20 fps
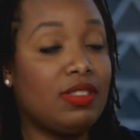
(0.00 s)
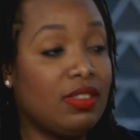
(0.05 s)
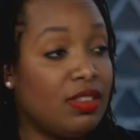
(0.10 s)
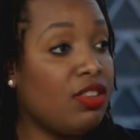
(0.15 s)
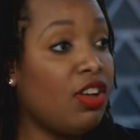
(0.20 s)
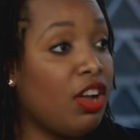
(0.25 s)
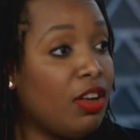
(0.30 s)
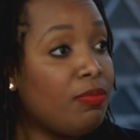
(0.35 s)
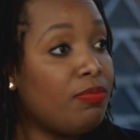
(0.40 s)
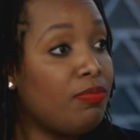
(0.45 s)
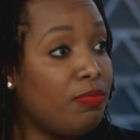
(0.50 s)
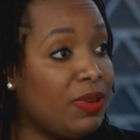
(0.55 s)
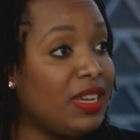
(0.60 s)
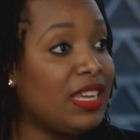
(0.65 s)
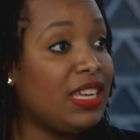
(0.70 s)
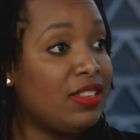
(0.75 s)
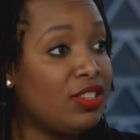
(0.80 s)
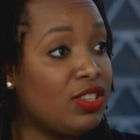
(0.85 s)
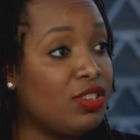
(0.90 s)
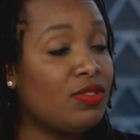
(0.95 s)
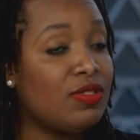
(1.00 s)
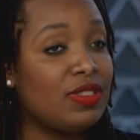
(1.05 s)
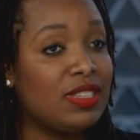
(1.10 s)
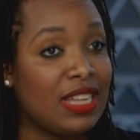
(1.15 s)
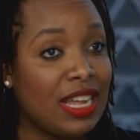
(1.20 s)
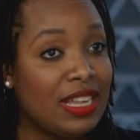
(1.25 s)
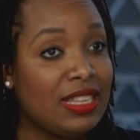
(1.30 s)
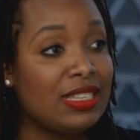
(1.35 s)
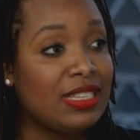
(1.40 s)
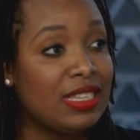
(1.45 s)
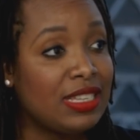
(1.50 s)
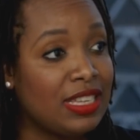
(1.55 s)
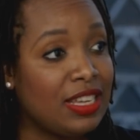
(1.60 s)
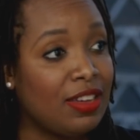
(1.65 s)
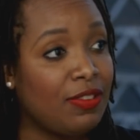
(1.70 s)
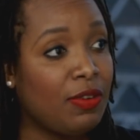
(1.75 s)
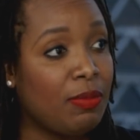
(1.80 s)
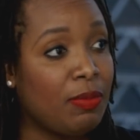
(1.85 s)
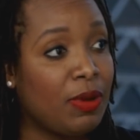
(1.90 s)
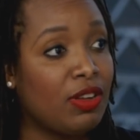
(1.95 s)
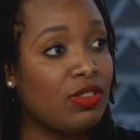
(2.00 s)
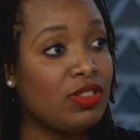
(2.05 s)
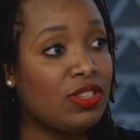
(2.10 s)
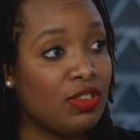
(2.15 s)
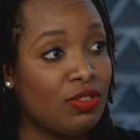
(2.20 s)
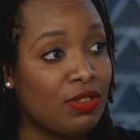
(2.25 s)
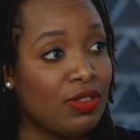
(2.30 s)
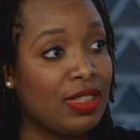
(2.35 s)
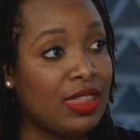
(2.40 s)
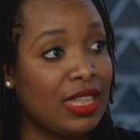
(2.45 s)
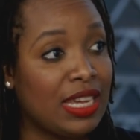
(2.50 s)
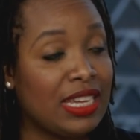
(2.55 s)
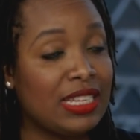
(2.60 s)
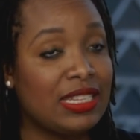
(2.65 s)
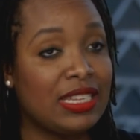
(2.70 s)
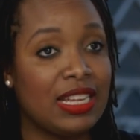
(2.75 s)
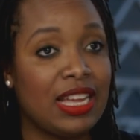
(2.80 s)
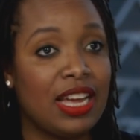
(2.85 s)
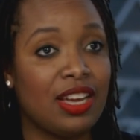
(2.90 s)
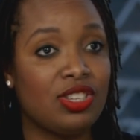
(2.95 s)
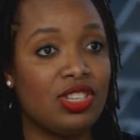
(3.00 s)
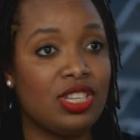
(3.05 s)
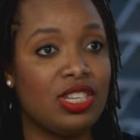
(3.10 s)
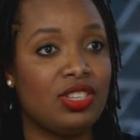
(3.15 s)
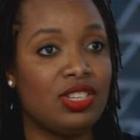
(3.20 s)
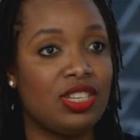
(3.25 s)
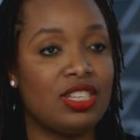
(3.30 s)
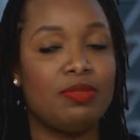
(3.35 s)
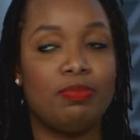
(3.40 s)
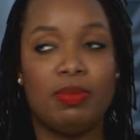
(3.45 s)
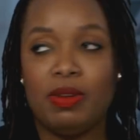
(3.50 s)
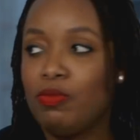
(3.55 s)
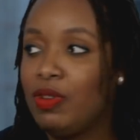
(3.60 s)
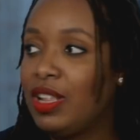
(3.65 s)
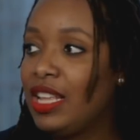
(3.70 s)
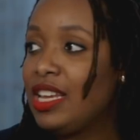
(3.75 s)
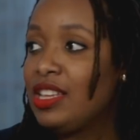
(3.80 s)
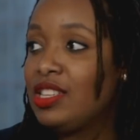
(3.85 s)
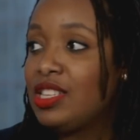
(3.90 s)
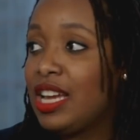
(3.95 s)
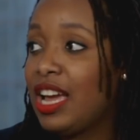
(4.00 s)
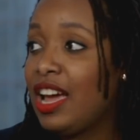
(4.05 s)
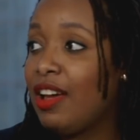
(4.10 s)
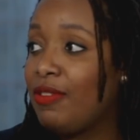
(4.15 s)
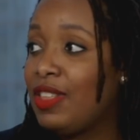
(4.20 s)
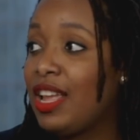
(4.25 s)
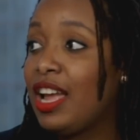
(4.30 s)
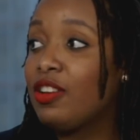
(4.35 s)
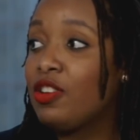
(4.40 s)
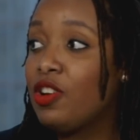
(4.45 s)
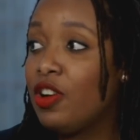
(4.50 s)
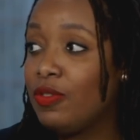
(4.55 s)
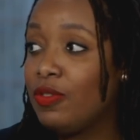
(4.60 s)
not be so sensitive about certain things and actually just be willing to have that